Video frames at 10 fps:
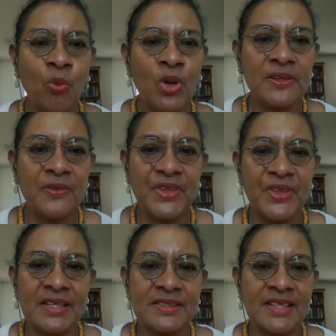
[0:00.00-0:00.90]
one of the
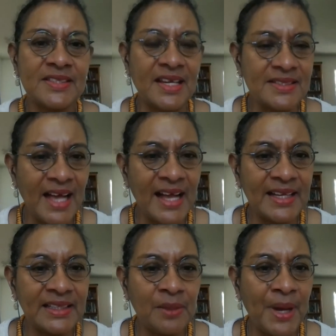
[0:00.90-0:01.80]
things that's
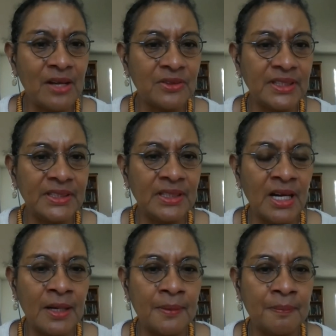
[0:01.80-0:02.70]
exciting about
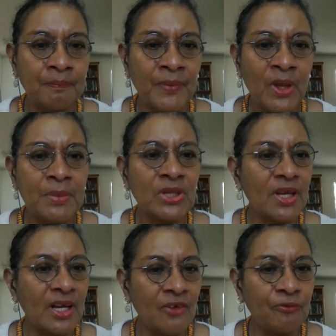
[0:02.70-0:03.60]
the mental
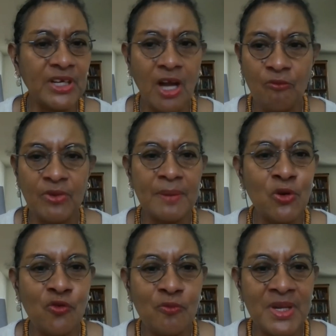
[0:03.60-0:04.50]
health recovery
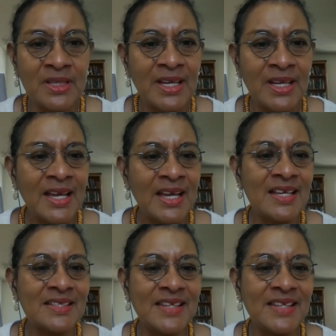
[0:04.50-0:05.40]
movement
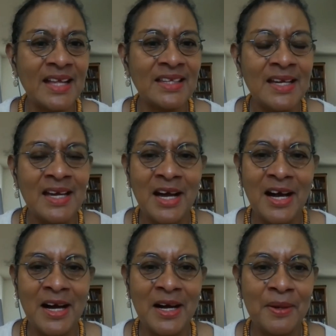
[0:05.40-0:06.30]
is that
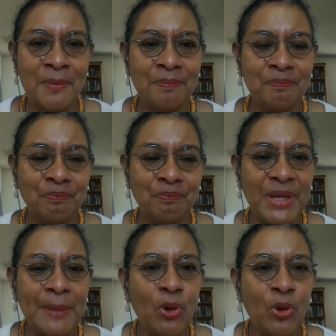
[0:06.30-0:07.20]

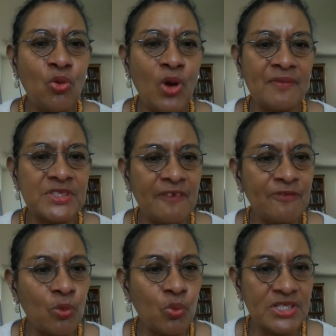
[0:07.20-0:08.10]
people who have
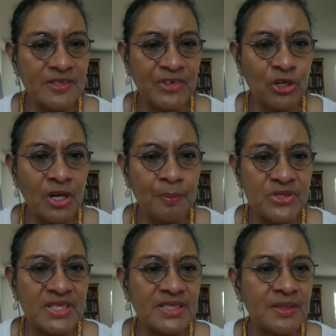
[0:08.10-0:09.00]
suffered with severe and
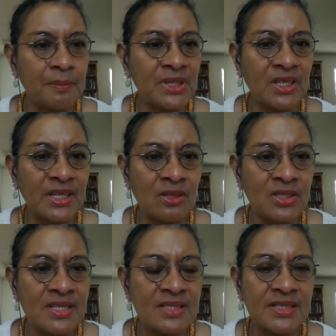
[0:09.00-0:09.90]
persistent mental
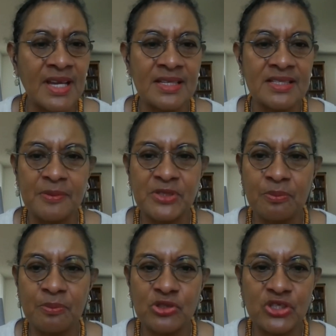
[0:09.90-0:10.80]
illness and substance
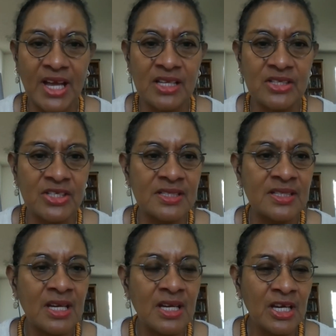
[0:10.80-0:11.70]
abuse challenges,
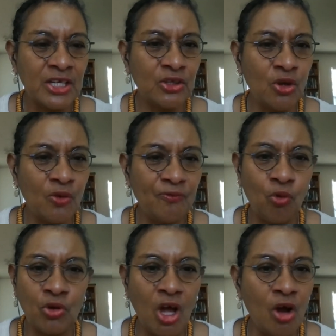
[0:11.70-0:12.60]
you know,
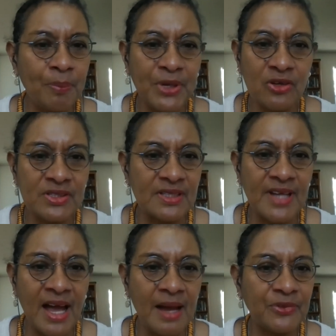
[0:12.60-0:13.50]
for long periods of
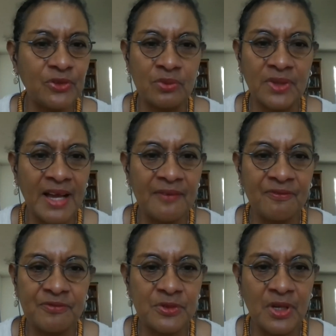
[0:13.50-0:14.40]
time through
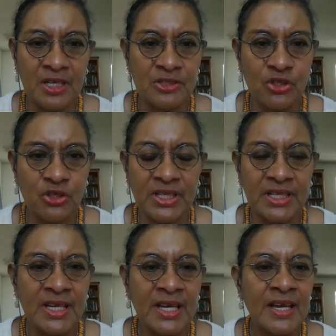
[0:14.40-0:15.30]
life
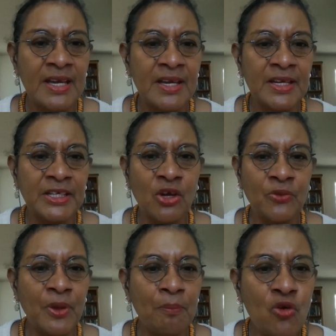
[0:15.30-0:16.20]
journey, you know,
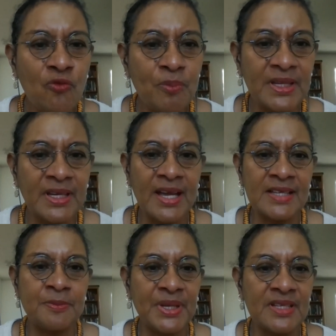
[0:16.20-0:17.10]
the movement
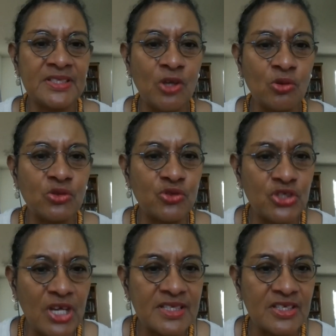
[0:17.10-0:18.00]
has been a social
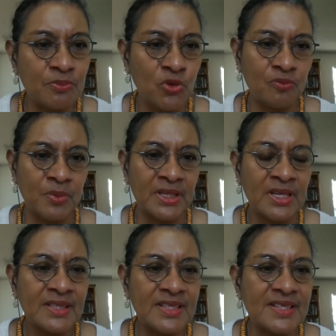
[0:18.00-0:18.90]
justice movement
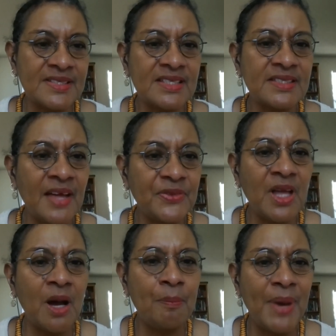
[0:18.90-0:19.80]
that says nothing
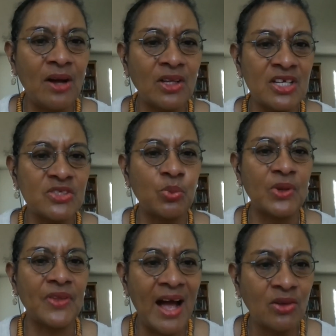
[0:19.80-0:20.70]
about us
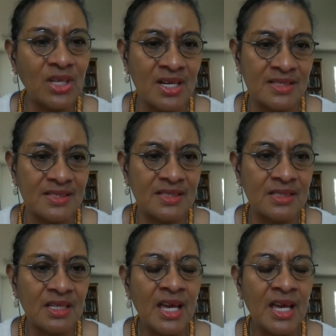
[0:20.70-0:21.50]
without us.